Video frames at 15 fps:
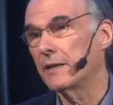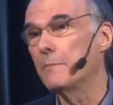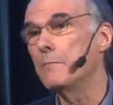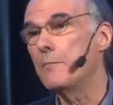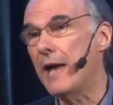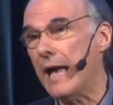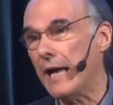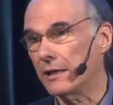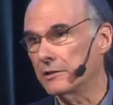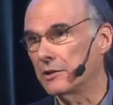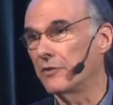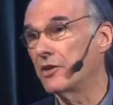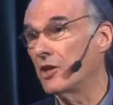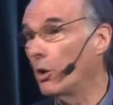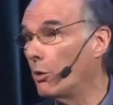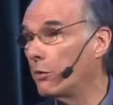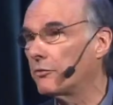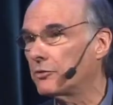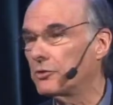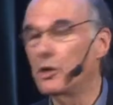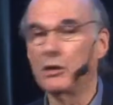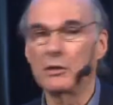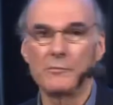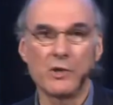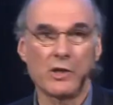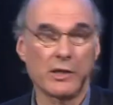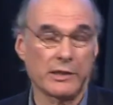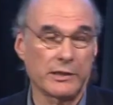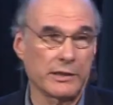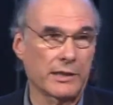impact on the overall
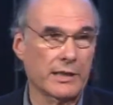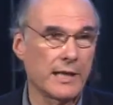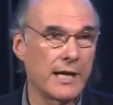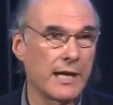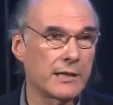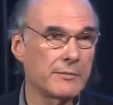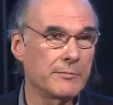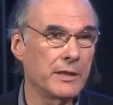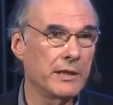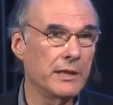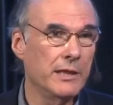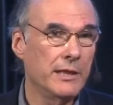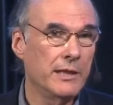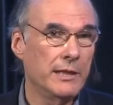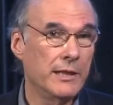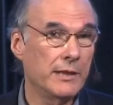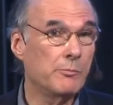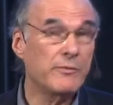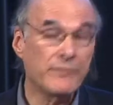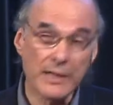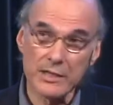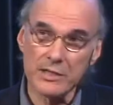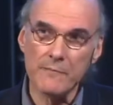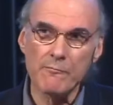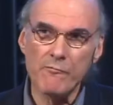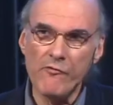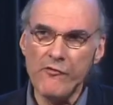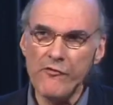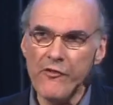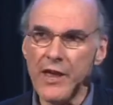American economy, and we've got some
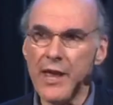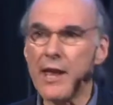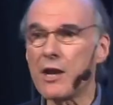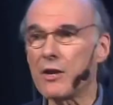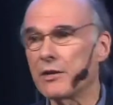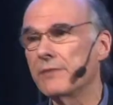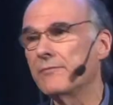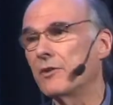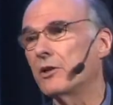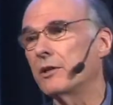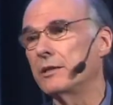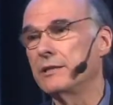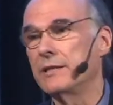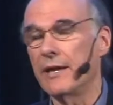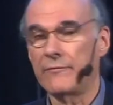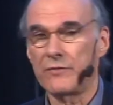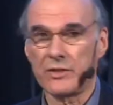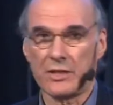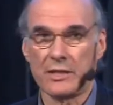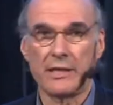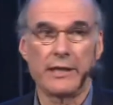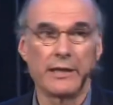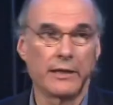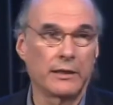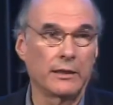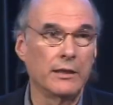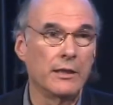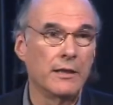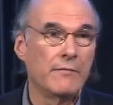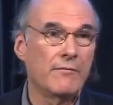very, very devastating
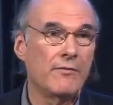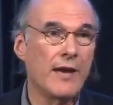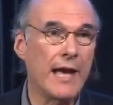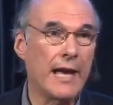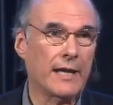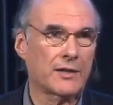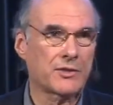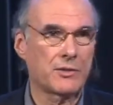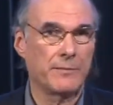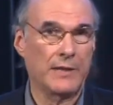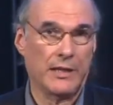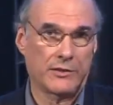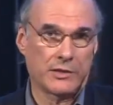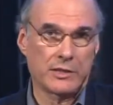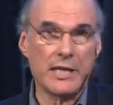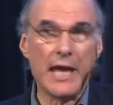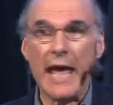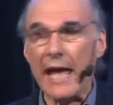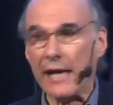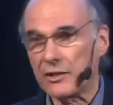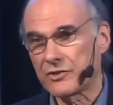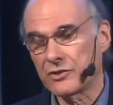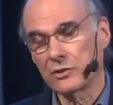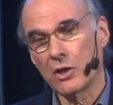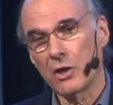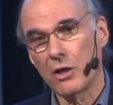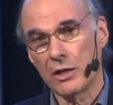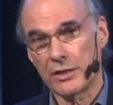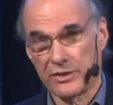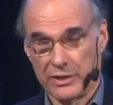facts about the tax
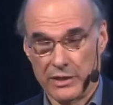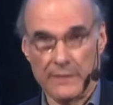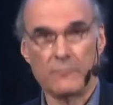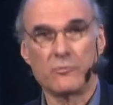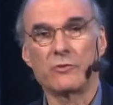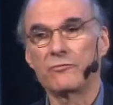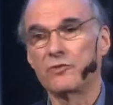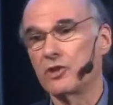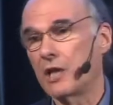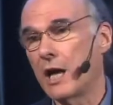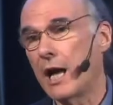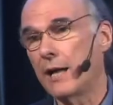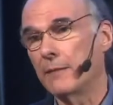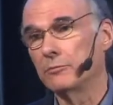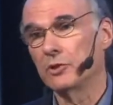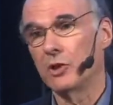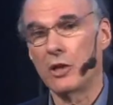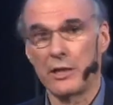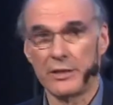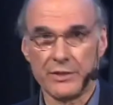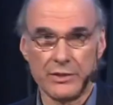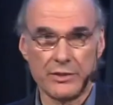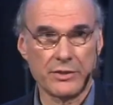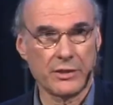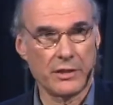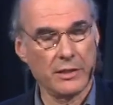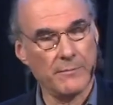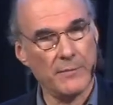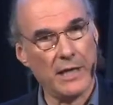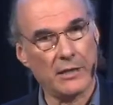loss, the number of job losses,
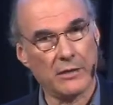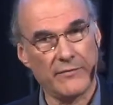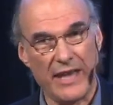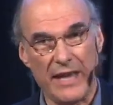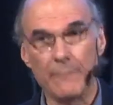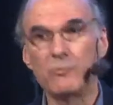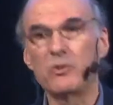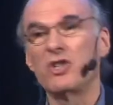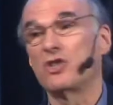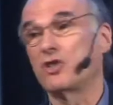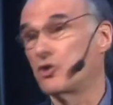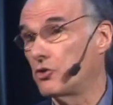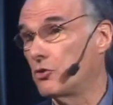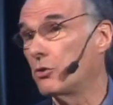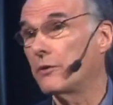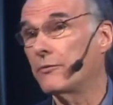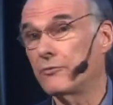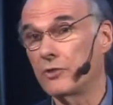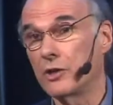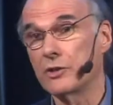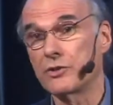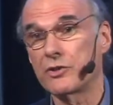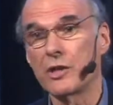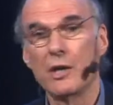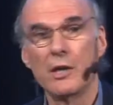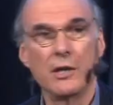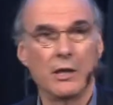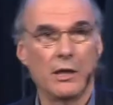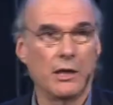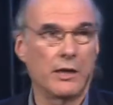the amount of empty storefronts
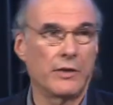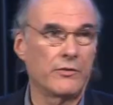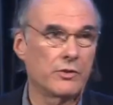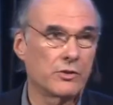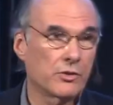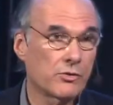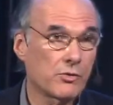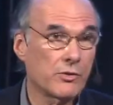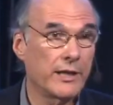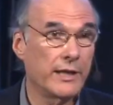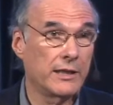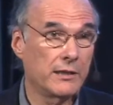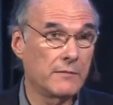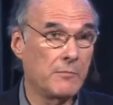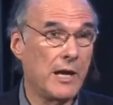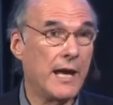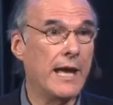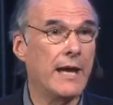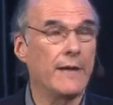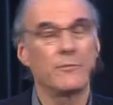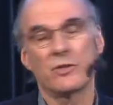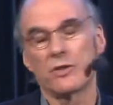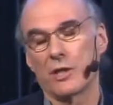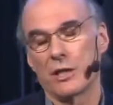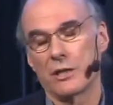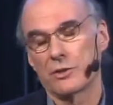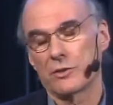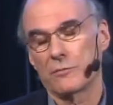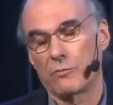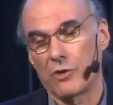that are created by
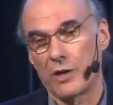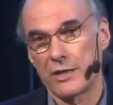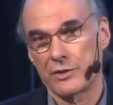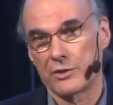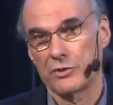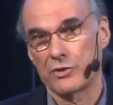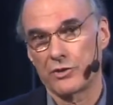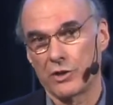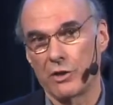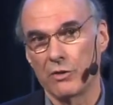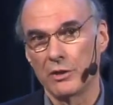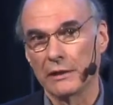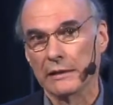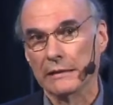Amazon's presence. So